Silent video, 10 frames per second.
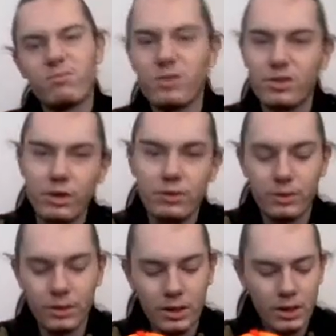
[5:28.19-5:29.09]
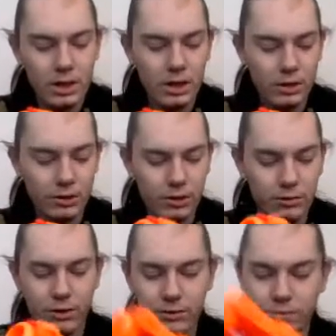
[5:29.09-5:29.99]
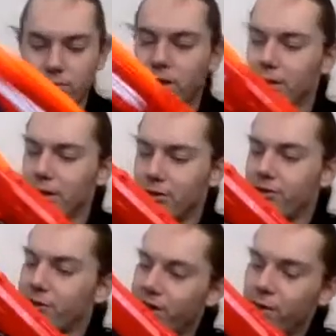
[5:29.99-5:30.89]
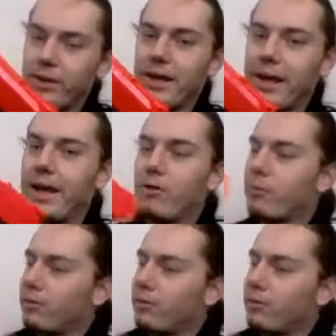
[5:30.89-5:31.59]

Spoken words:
So, although if I'd like to take away that hand grip